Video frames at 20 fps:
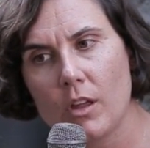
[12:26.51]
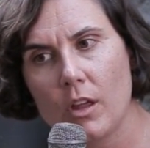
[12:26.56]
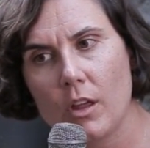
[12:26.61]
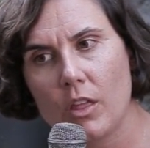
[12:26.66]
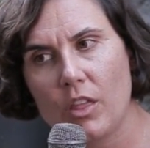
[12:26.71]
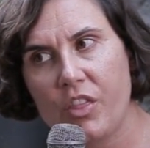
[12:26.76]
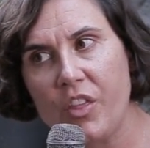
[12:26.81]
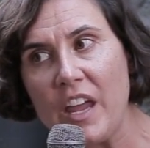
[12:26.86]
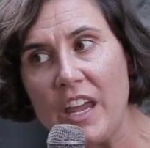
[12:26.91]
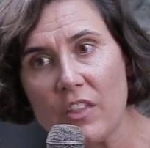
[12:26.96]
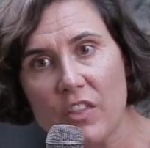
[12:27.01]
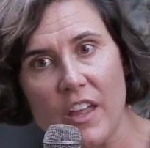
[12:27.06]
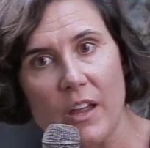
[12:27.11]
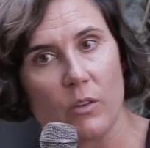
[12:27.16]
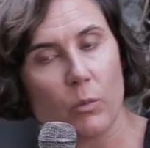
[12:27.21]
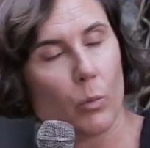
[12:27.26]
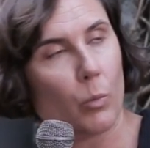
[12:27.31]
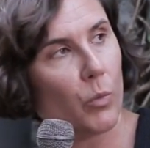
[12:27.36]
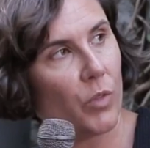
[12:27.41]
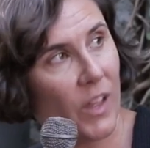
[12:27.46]
think there
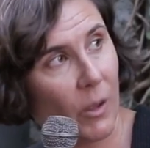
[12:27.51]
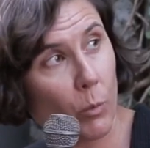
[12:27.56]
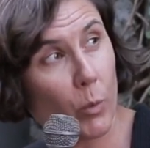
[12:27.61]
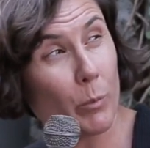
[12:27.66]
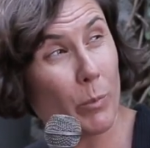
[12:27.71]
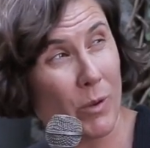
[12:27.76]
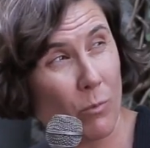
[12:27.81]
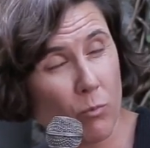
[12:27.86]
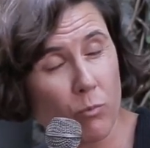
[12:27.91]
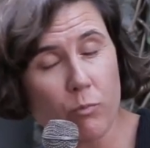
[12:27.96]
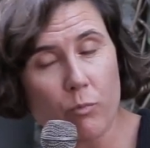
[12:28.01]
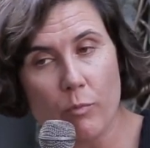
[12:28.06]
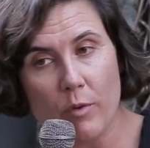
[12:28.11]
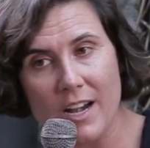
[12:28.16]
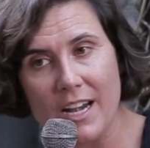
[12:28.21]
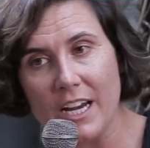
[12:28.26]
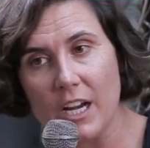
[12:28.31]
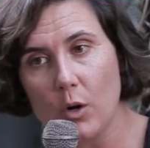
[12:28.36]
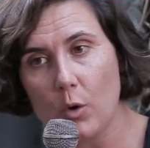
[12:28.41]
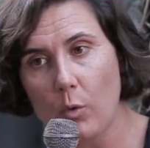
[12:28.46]
there would be
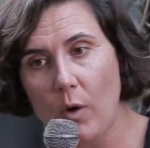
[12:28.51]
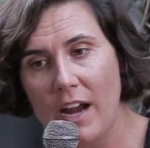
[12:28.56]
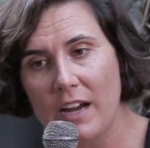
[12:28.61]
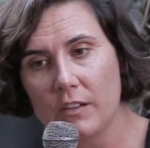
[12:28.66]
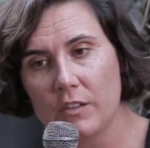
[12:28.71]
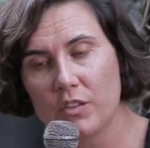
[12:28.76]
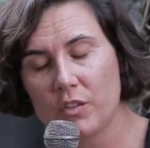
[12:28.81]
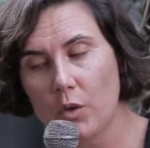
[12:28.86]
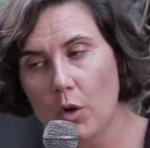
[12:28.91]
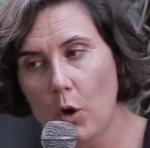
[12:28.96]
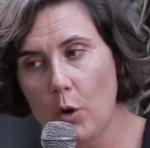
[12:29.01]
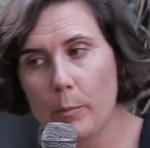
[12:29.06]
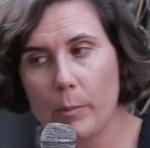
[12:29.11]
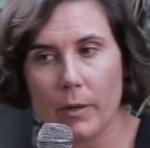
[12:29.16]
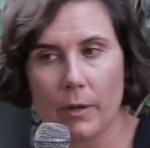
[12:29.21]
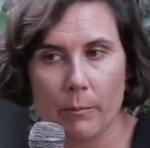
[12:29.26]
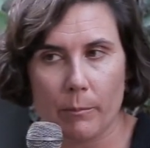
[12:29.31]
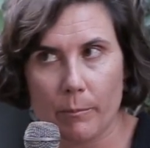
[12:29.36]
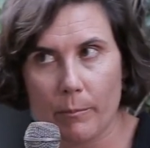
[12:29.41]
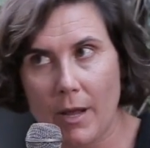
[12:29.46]
really great scope,
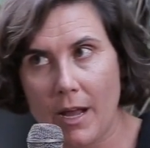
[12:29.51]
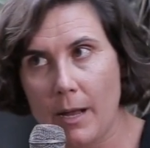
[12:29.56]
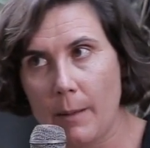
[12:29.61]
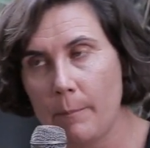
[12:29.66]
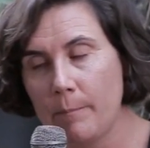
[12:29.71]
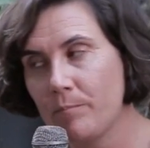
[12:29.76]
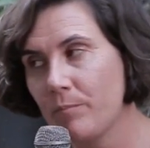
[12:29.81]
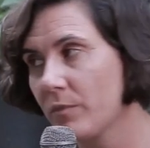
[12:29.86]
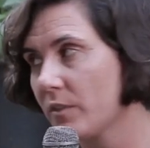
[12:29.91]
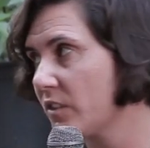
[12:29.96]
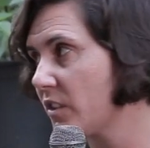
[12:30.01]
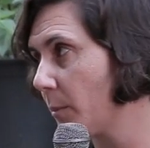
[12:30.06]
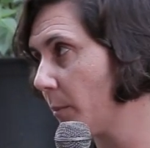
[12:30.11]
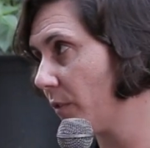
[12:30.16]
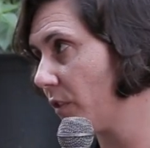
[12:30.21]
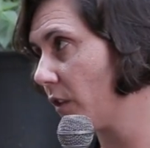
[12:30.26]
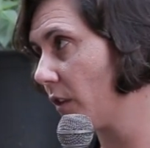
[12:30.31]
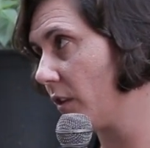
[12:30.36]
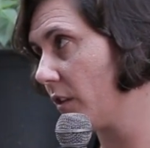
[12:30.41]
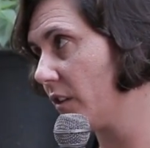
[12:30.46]
and um, some of
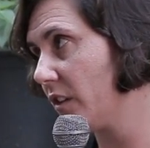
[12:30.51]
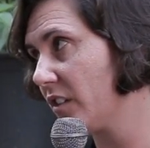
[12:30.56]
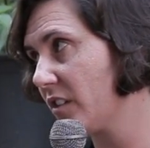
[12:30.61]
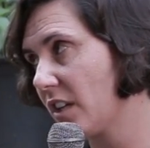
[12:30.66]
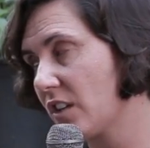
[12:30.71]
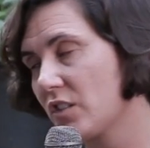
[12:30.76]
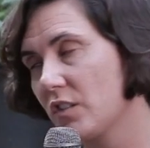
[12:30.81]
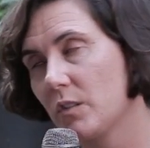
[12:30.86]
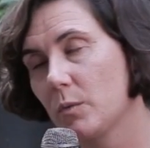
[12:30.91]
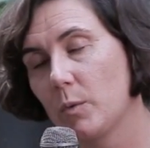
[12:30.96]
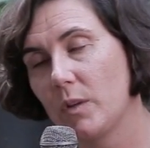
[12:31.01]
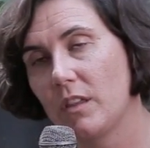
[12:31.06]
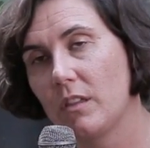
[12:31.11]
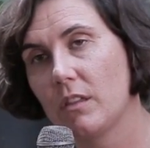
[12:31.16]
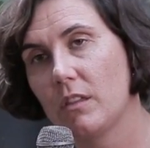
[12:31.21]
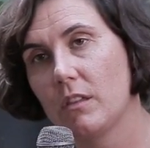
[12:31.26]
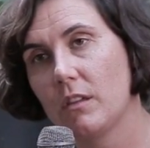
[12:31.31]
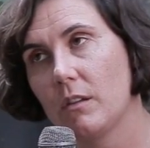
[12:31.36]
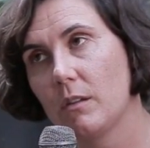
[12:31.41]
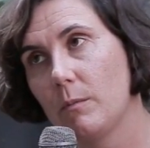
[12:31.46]
the discussions with
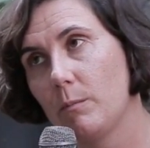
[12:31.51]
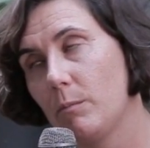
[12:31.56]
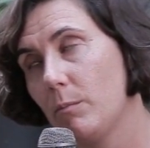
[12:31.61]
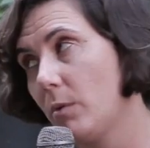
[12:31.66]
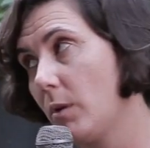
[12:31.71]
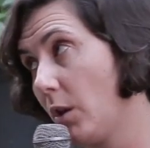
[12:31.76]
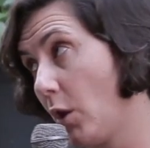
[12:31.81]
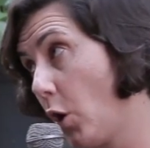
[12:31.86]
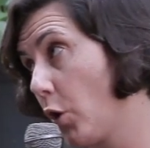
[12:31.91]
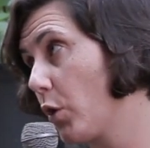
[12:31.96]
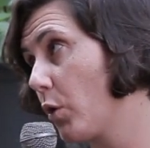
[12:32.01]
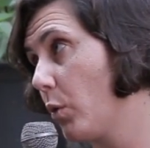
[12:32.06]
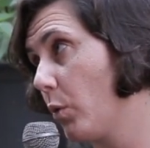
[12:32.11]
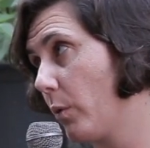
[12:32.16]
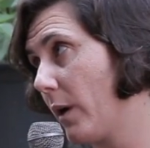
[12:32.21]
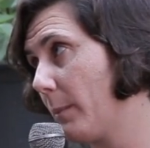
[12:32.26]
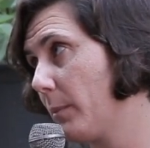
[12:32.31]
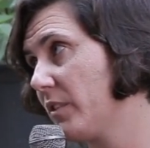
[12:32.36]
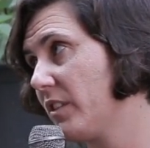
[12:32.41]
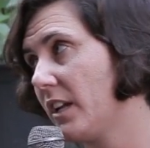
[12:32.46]
the local
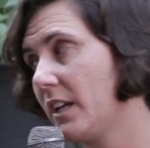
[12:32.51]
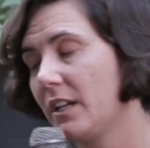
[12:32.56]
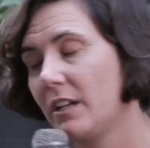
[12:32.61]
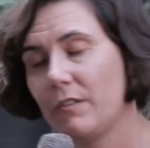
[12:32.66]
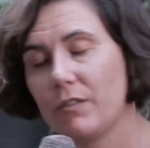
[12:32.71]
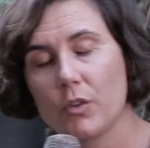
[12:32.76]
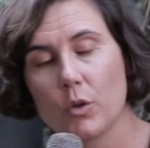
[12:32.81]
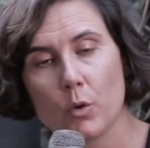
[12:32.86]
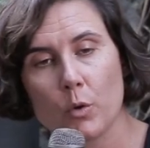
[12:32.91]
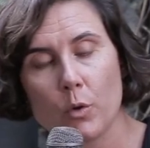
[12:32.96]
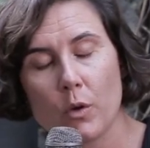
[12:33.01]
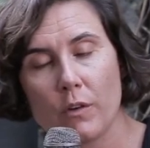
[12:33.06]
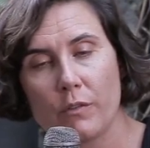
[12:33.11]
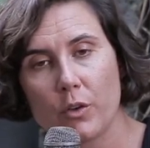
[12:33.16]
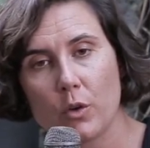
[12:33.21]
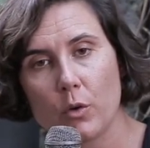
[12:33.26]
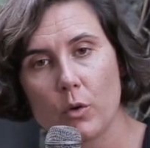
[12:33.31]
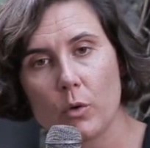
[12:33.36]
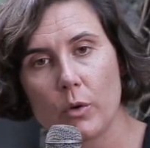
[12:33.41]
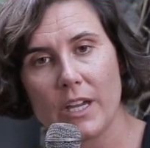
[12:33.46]
representative of
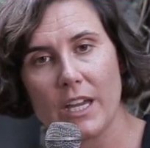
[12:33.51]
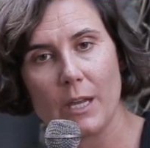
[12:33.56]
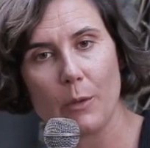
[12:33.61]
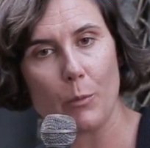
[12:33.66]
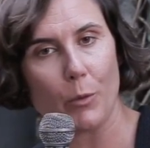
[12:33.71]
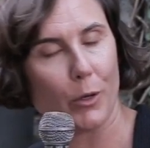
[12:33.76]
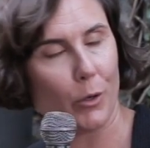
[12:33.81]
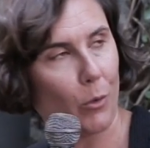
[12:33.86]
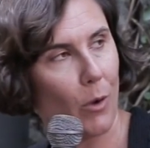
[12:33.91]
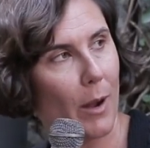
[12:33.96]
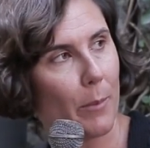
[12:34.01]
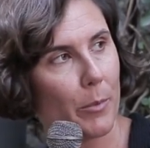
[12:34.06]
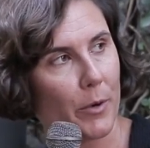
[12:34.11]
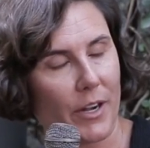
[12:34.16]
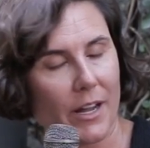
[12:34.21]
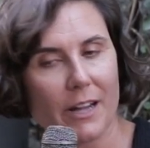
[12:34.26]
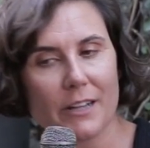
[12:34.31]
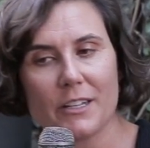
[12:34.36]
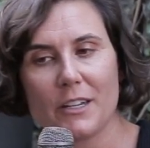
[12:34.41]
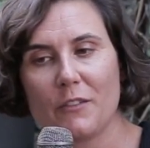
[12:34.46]
Google here were quite
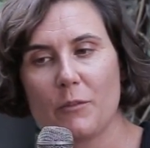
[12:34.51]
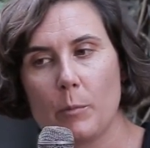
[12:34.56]
productive.